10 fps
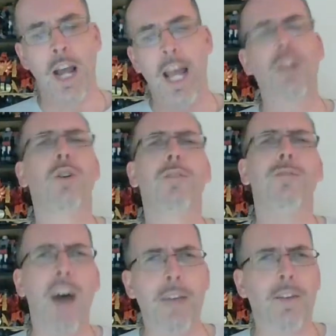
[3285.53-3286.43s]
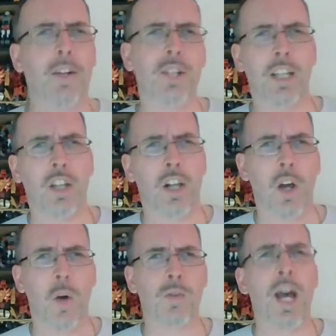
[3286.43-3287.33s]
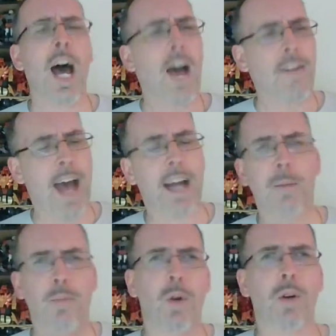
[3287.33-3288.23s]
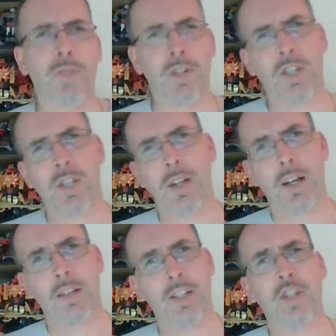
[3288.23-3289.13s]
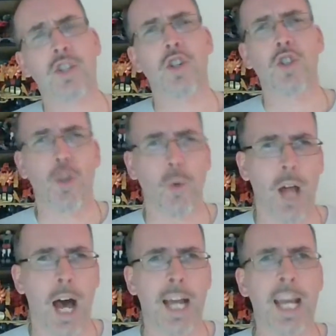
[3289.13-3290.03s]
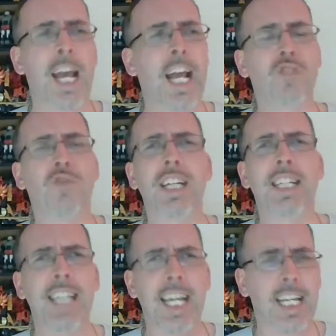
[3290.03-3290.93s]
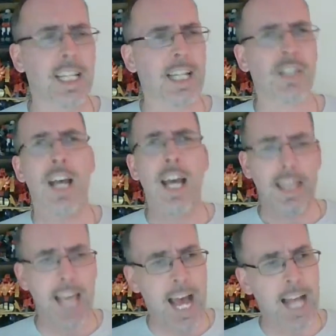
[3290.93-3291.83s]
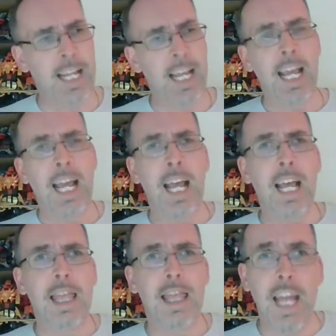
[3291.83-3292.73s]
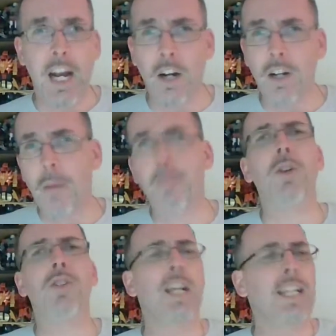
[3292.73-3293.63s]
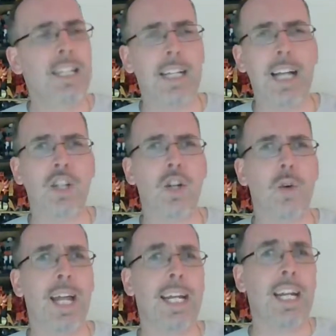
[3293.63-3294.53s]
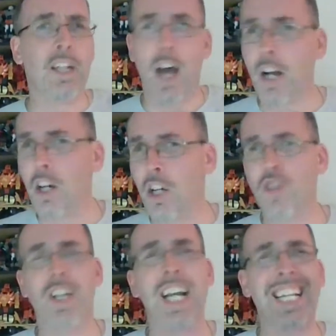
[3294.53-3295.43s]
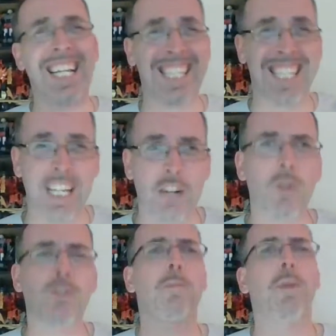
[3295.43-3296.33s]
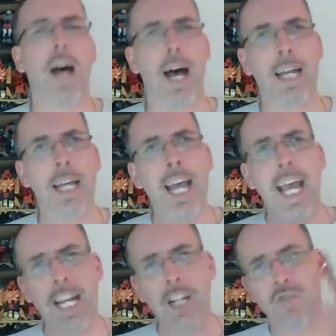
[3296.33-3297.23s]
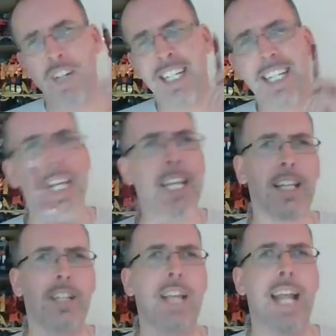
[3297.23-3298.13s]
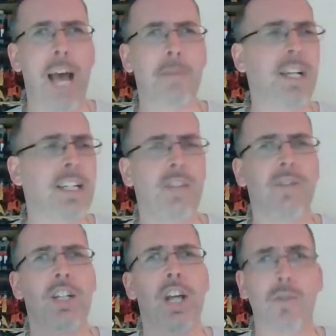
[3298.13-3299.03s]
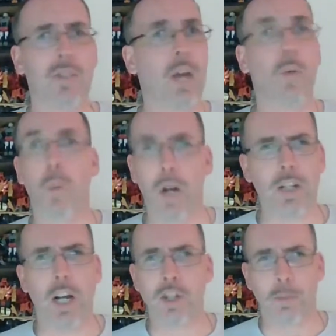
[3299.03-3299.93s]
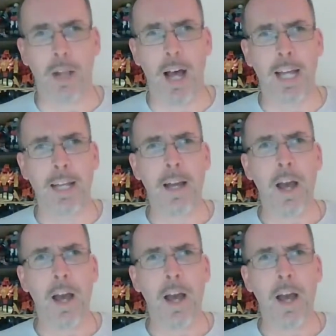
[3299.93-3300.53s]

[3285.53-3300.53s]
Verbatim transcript: It took 5 years to get the clones. I've had it on pre-order since July. It's ridiculous that their numbers did not show that an entire country got 0 supply. It is ridiculous that Amazon didn't reach out and say, where's our supply?